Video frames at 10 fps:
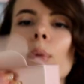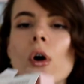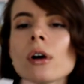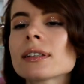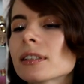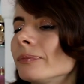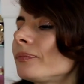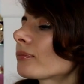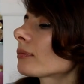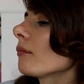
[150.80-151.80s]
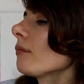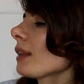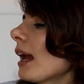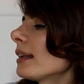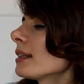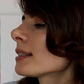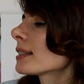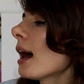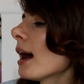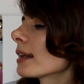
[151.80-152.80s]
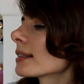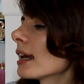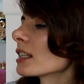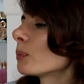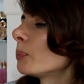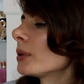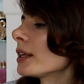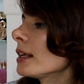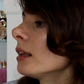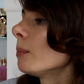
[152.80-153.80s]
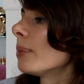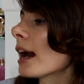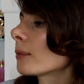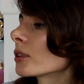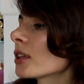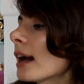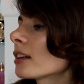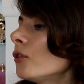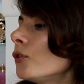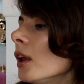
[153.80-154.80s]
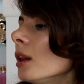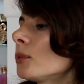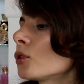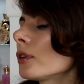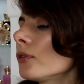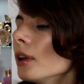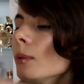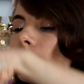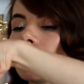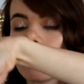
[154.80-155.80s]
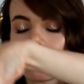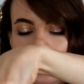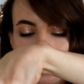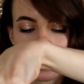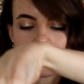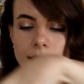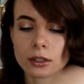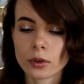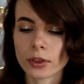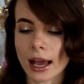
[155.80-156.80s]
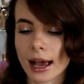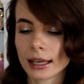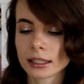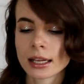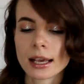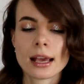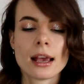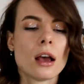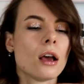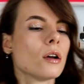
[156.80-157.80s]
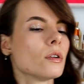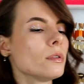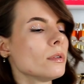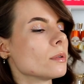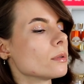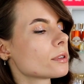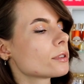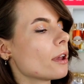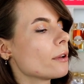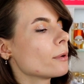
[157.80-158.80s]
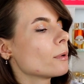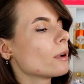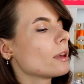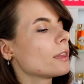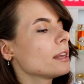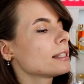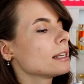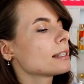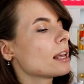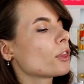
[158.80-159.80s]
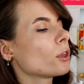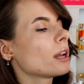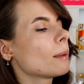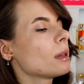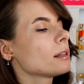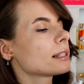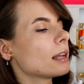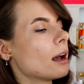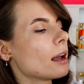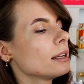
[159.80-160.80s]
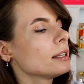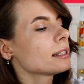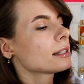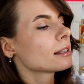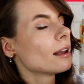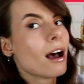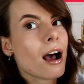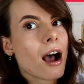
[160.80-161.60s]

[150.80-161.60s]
box. And inside it says peel back protective film to reveal mirror. Okay, let's do that. Ooh, so this is a 30 ml size.